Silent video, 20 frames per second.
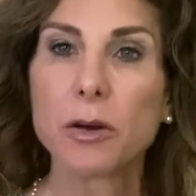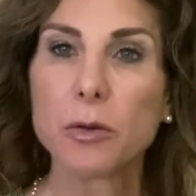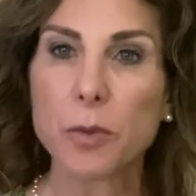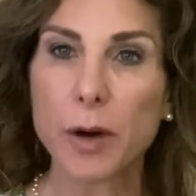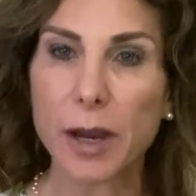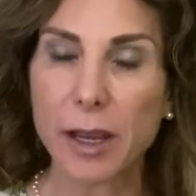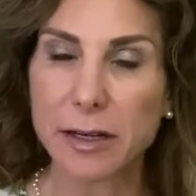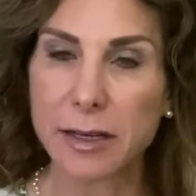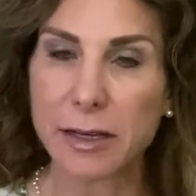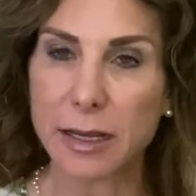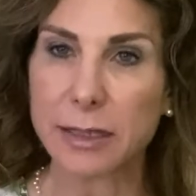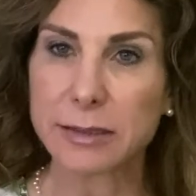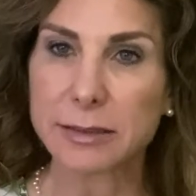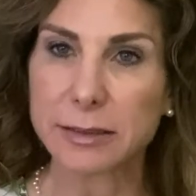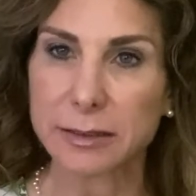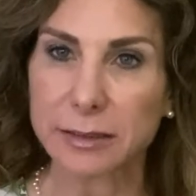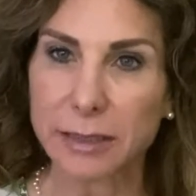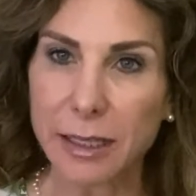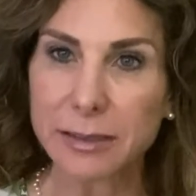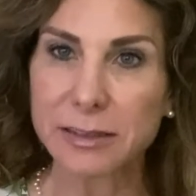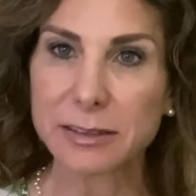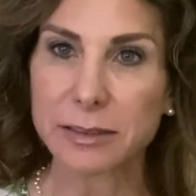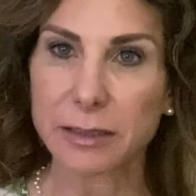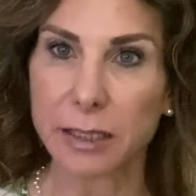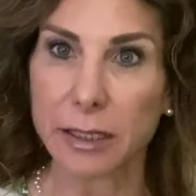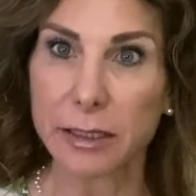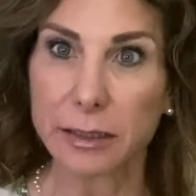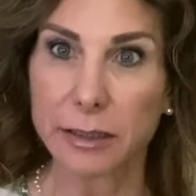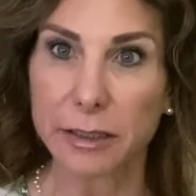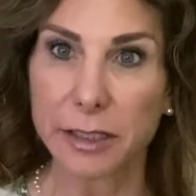when it's less
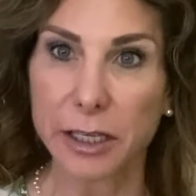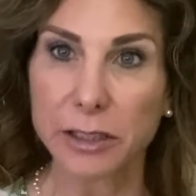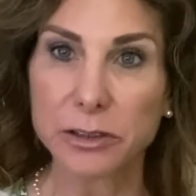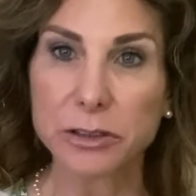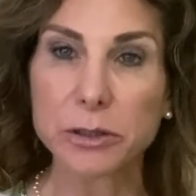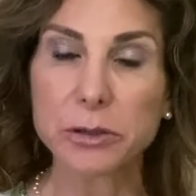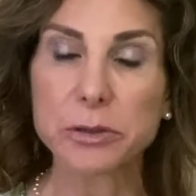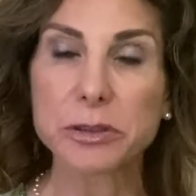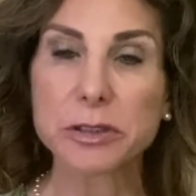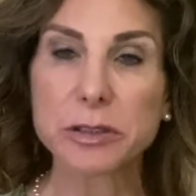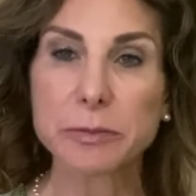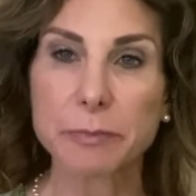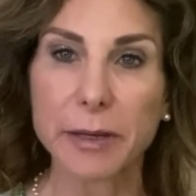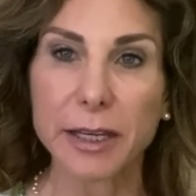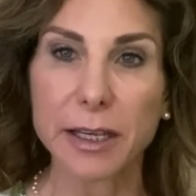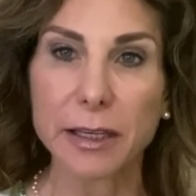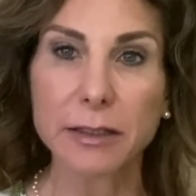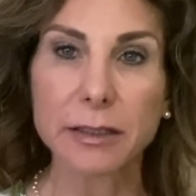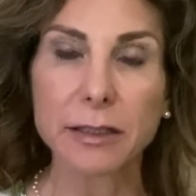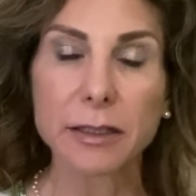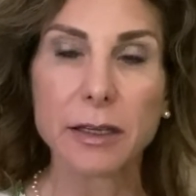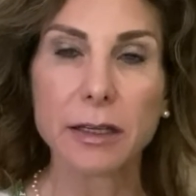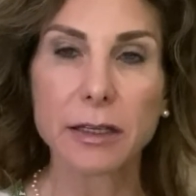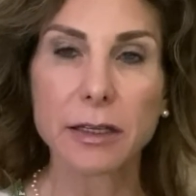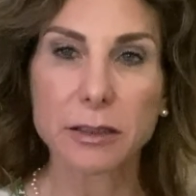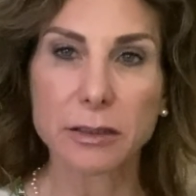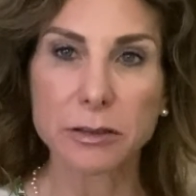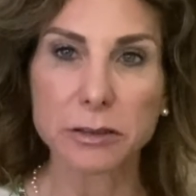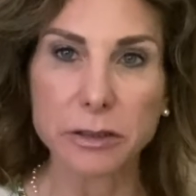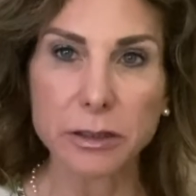likely to spike
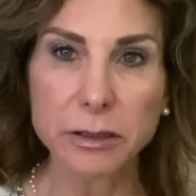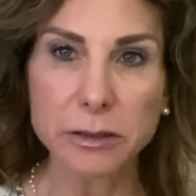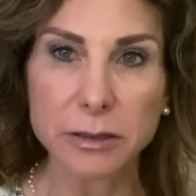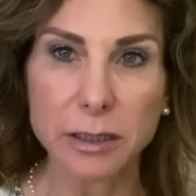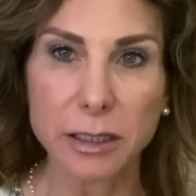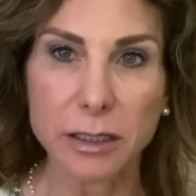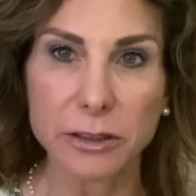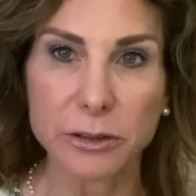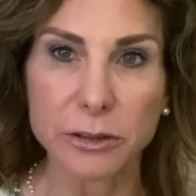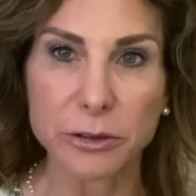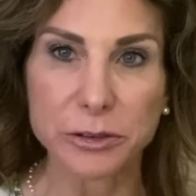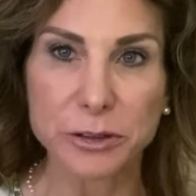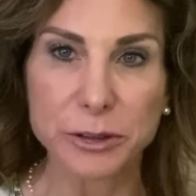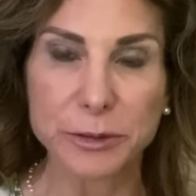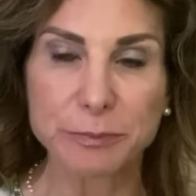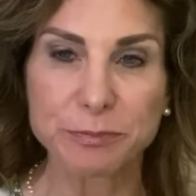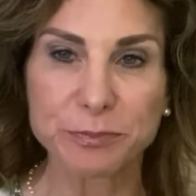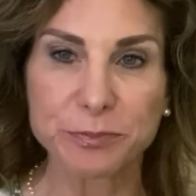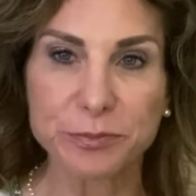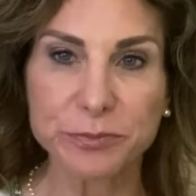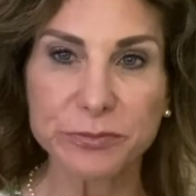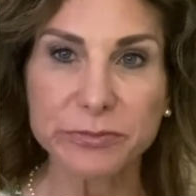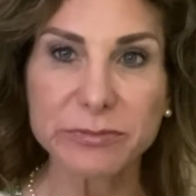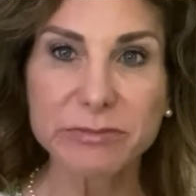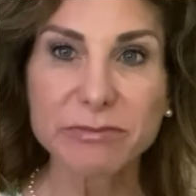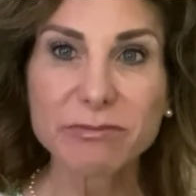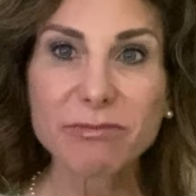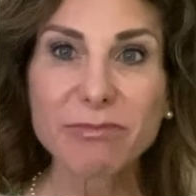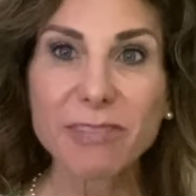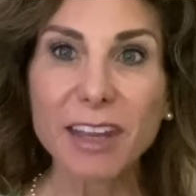glucose.
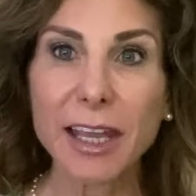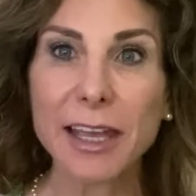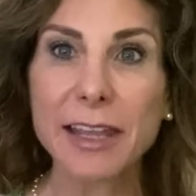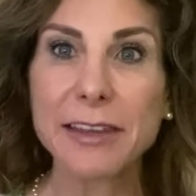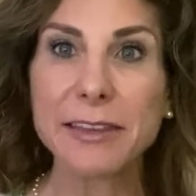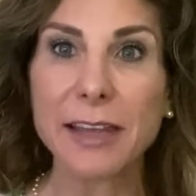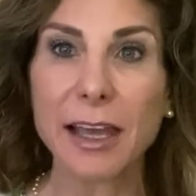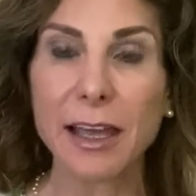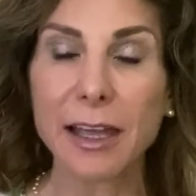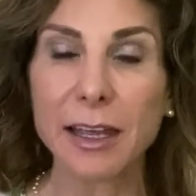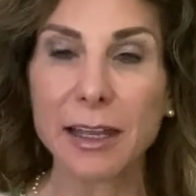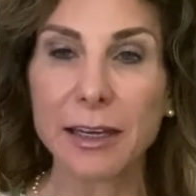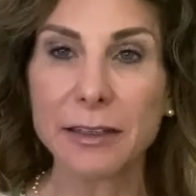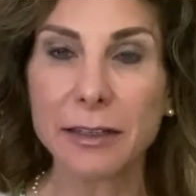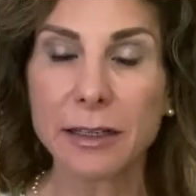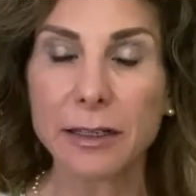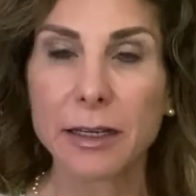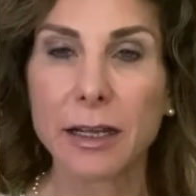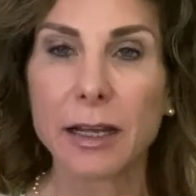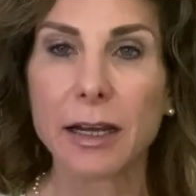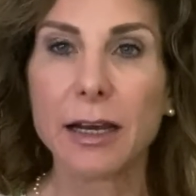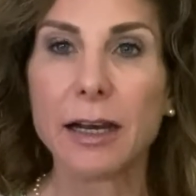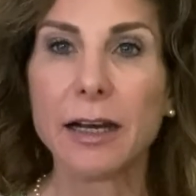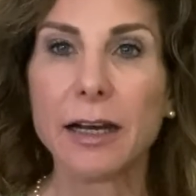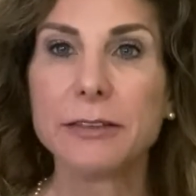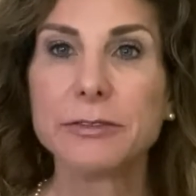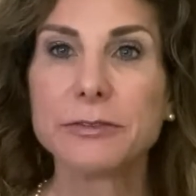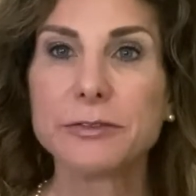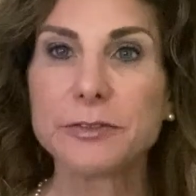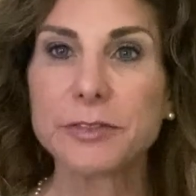And then
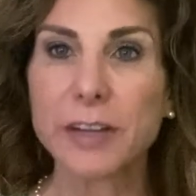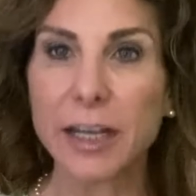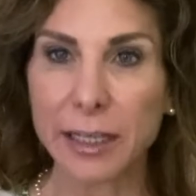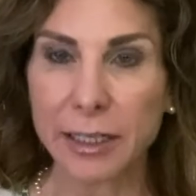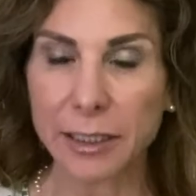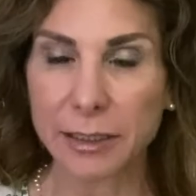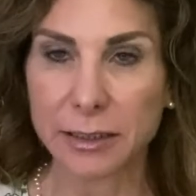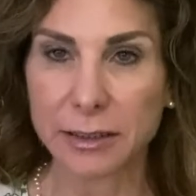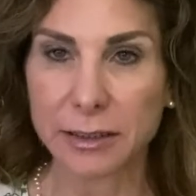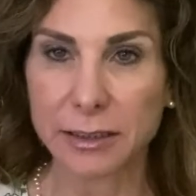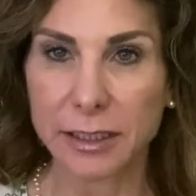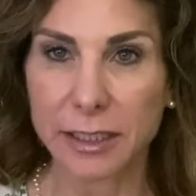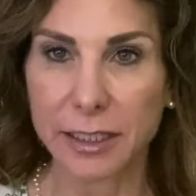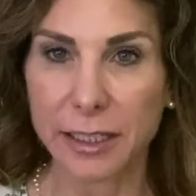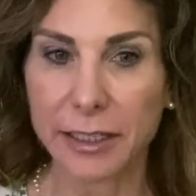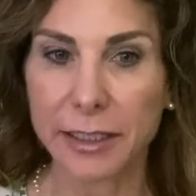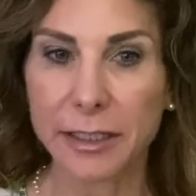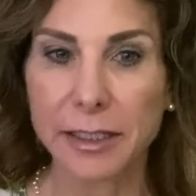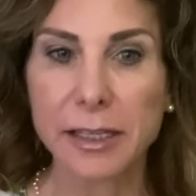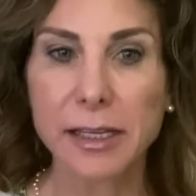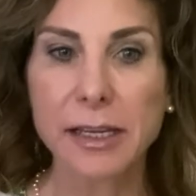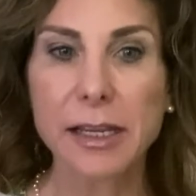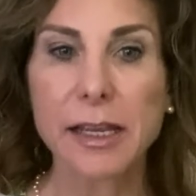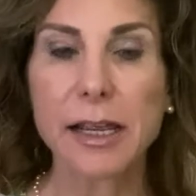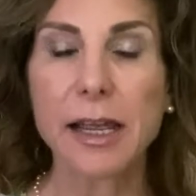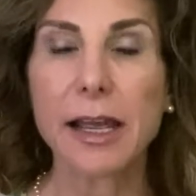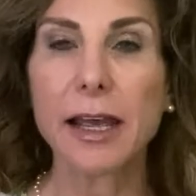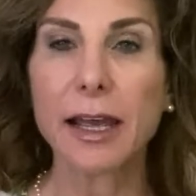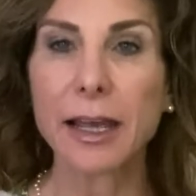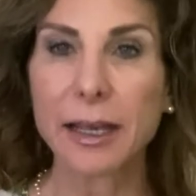finally,
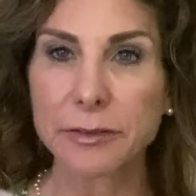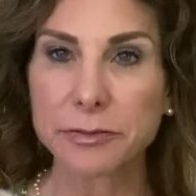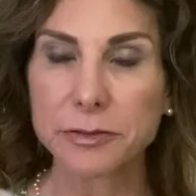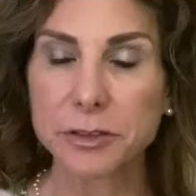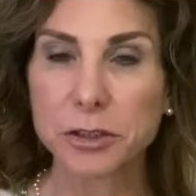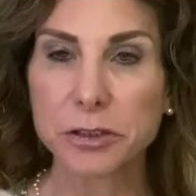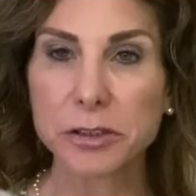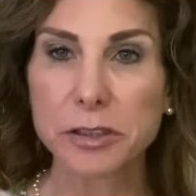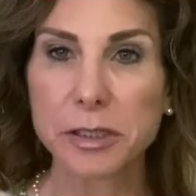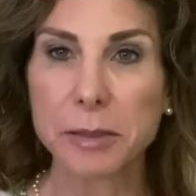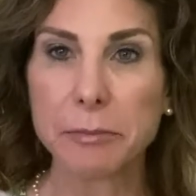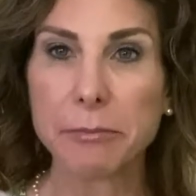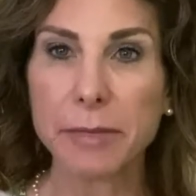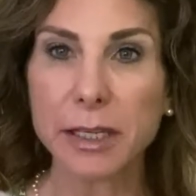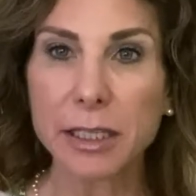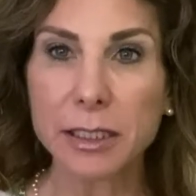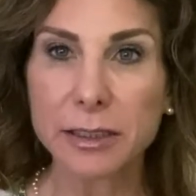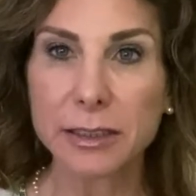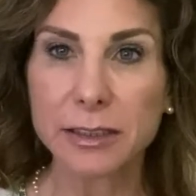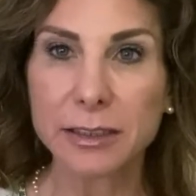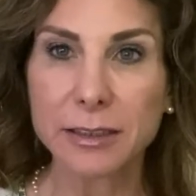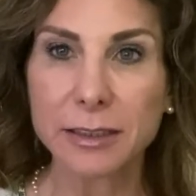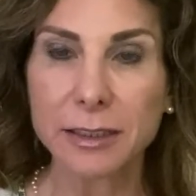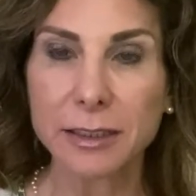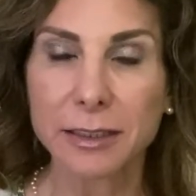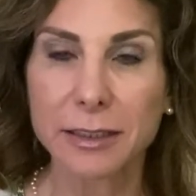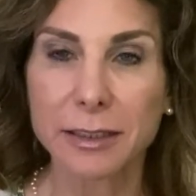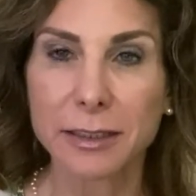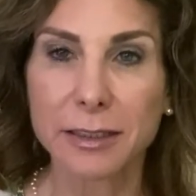after the meal,